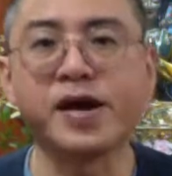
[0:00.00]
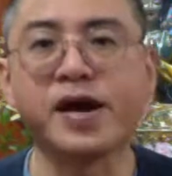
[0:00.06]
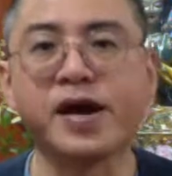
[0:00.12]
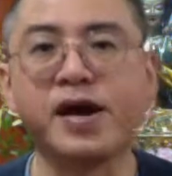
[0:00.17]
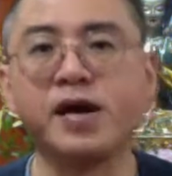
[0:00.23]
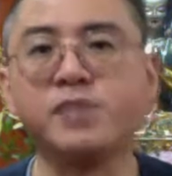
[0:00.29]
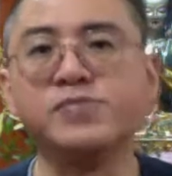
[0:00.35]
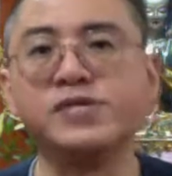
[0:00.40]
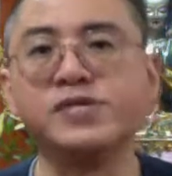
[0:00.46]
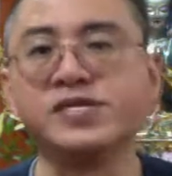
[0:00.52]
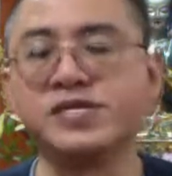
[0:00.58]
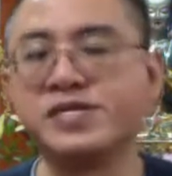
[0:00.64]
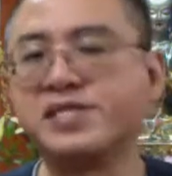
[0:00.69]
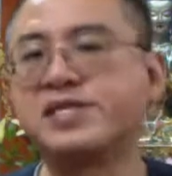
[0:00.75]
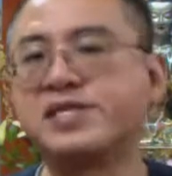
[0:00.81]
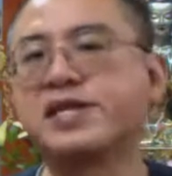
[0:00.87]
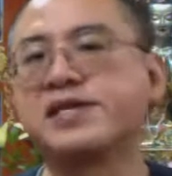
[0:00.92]
how we
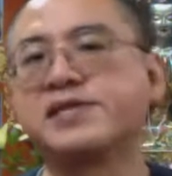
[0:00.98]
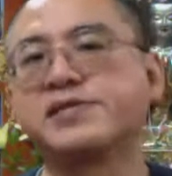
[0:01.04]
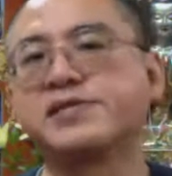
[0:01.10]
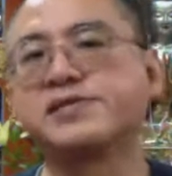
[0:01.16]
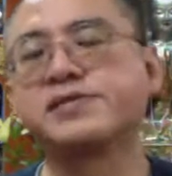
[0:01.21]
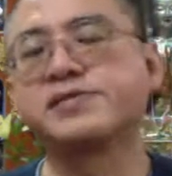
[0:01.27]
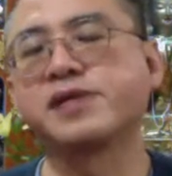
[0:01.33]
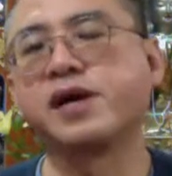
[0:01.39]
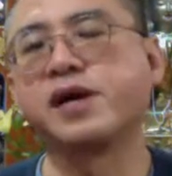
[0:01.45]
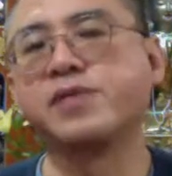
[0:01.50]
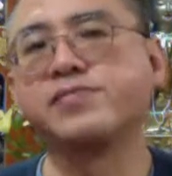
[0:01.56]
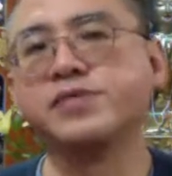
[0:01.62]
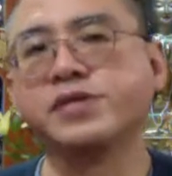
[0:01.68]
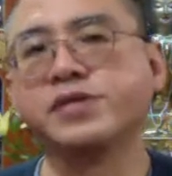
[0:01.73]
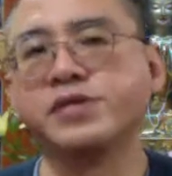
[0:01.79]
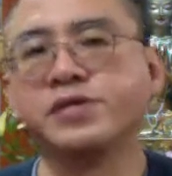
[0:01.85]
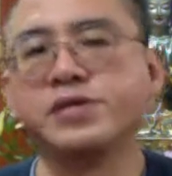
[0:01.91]
see things, how
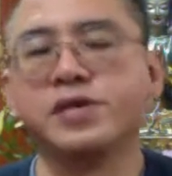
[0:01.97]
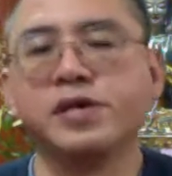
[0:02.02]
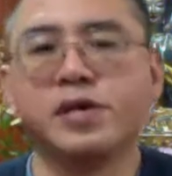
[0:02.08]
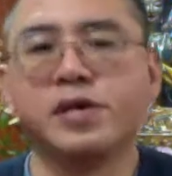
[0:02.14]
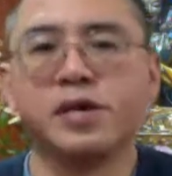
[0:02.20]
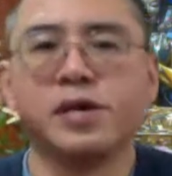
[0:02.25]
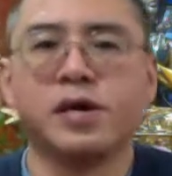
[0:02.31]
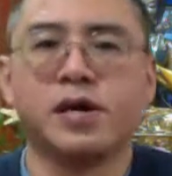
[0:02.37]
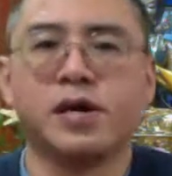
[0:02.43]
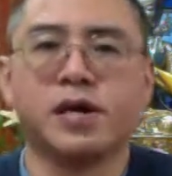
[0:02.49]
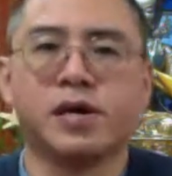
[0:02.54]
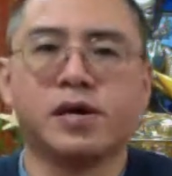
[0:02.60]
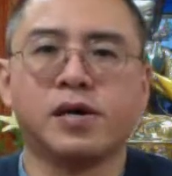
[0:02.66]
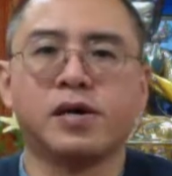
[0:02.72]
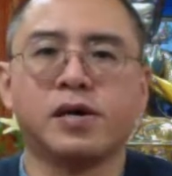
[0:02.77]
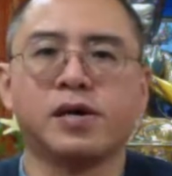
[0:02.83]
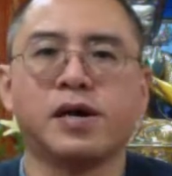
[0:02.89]
we
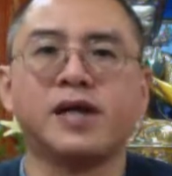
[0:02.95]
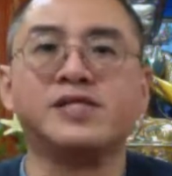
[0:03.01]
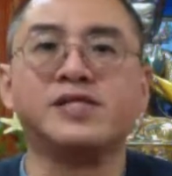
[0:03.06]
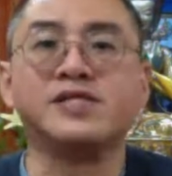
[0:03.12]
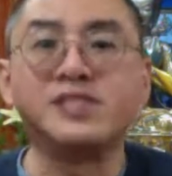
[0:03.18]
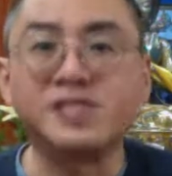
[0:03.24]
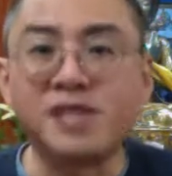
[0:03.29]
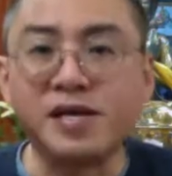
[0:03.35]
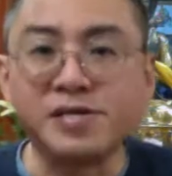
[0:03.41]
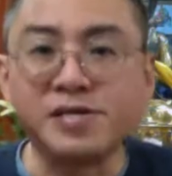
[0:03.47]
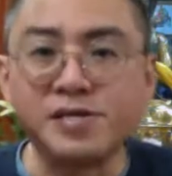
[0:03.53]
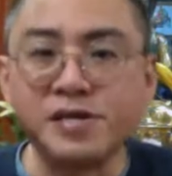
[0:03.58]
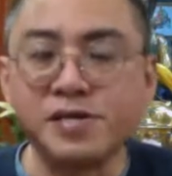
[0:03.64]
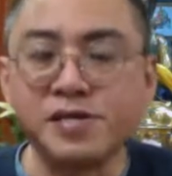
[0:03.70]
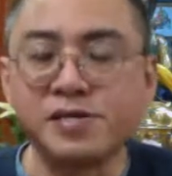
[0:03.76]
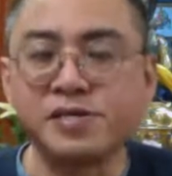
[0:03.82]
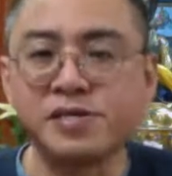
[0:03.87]
understand
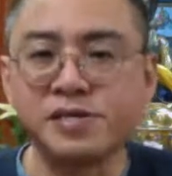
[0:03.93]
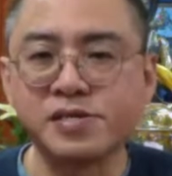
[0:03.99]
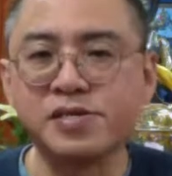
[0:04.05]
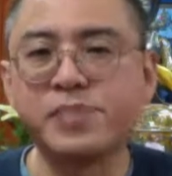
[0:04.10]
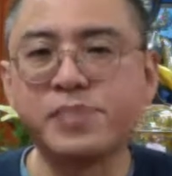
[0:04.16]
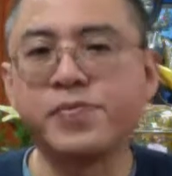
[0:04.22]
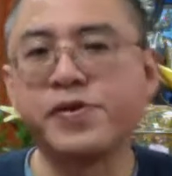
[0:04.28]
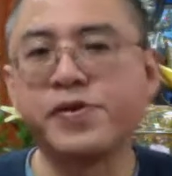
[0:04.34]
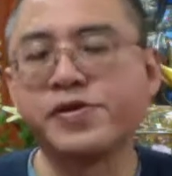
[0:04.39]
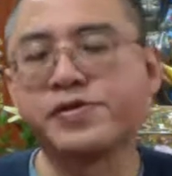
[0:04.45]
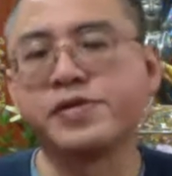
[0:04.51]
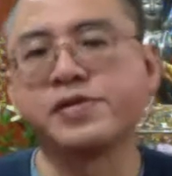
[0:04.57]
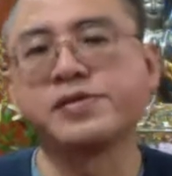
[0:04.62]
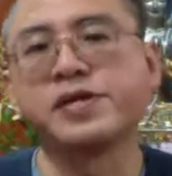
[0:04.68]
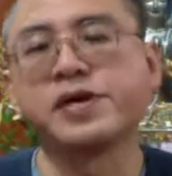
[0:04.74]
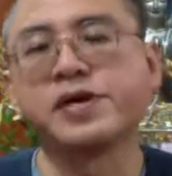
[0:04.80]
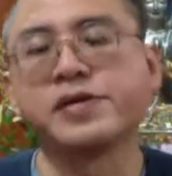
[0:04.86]
things, interpret
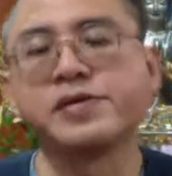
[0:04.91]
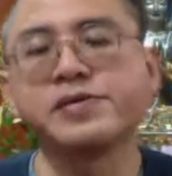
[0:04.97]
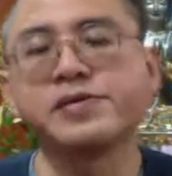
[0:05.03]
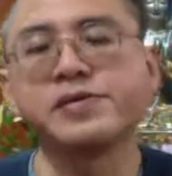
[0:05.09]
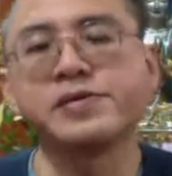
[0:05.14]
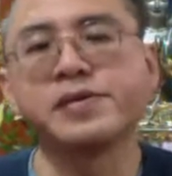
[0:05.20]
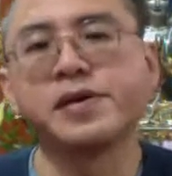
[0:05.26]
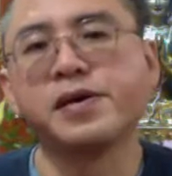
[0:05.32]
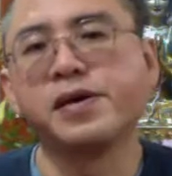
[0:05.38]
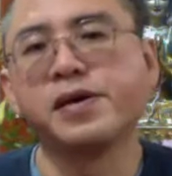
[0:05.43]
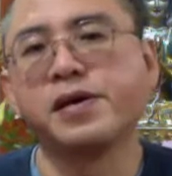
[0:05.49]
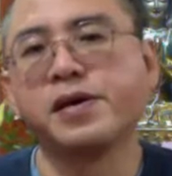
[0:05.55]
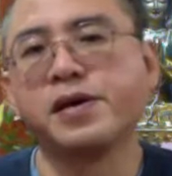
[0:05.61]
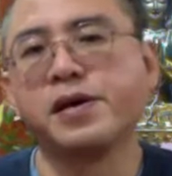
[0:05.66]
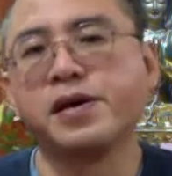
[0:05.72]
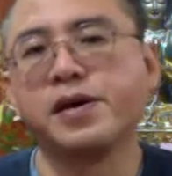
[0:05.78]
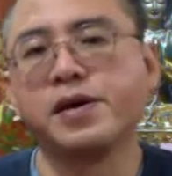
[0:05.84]
things.
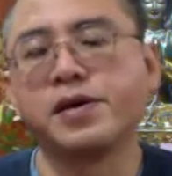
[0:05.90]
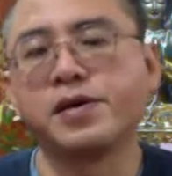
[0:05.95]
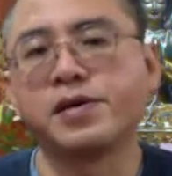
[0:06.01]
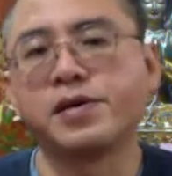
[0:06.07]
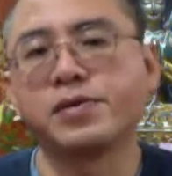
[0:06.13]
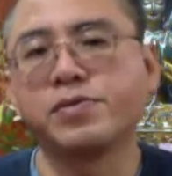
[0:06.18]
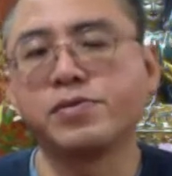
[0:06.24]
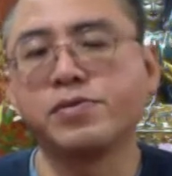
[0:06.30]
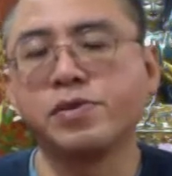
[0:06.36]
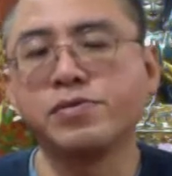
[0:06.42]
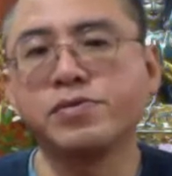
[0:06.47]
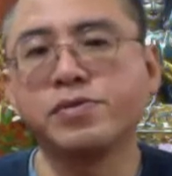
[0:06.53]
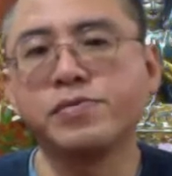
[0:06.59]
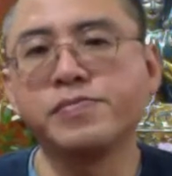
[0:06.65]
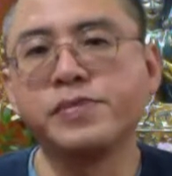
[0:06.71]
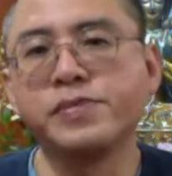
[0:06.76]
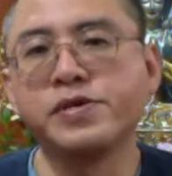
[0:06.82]
Could
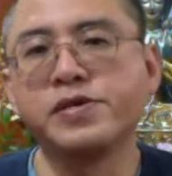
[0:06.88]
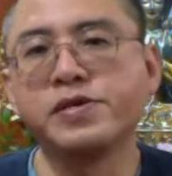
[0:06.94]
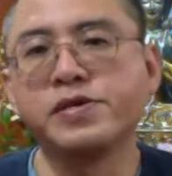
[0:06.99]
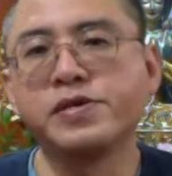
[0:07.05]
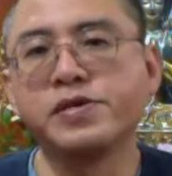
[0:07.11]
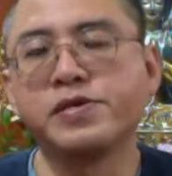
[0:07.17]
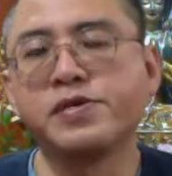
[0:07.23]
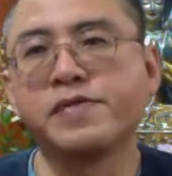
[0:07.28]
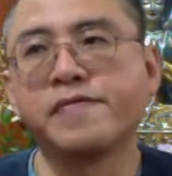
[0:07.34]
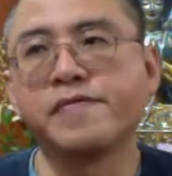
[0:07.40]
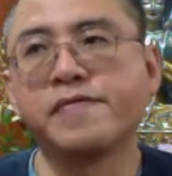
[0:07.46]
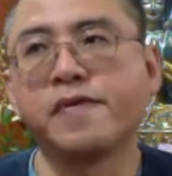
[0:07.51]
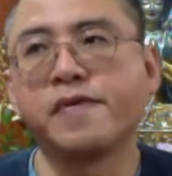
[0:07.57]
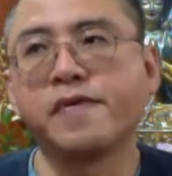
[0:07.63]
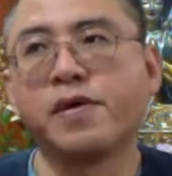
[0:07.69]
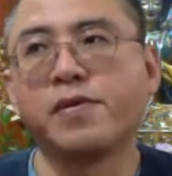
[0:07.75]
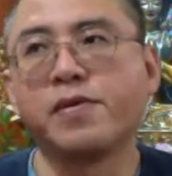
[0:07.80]
also be in the
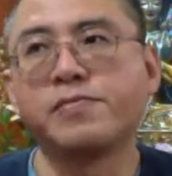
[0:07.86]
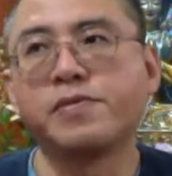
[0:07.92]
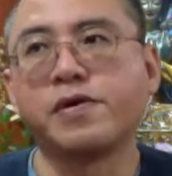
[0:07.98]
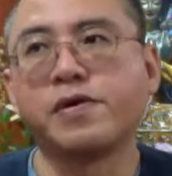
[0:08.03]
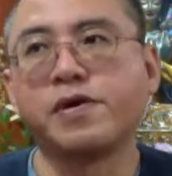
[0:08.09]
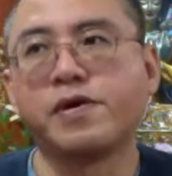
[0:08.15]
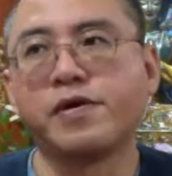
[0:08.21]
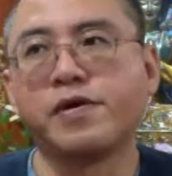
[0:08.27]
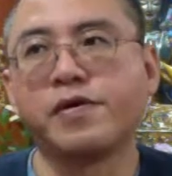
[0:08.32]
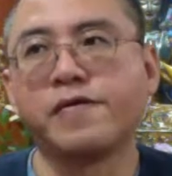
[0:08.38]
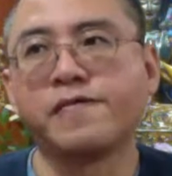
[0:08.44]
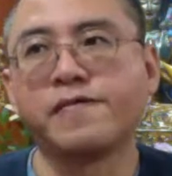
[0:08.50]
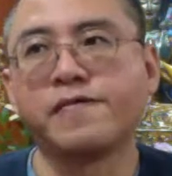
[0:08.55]
form of